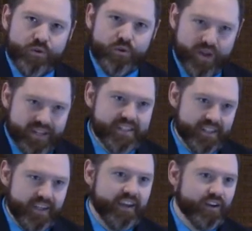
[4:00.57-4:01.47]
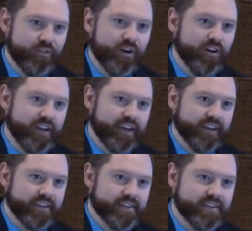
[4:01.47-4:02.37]
who is the King of all
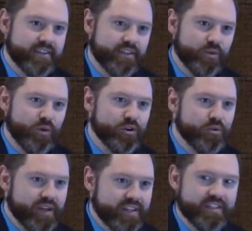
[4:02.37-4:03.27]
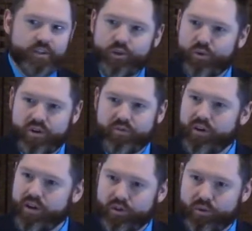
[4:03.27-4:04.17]
kings, the one who is the Lord of
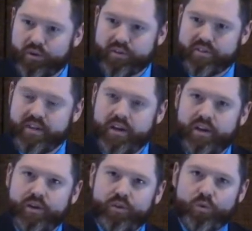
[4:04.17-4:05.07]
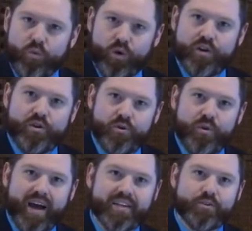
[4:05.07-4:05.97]
all lords, the one
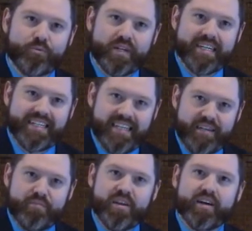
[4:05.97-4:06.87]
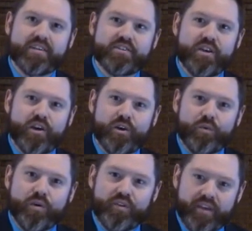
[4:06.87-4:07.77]
who has redeemed us
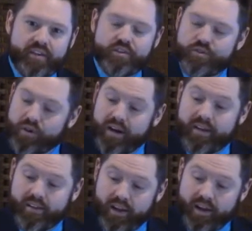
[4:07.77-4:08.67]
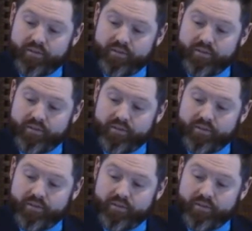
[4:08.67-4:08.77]
with his great love.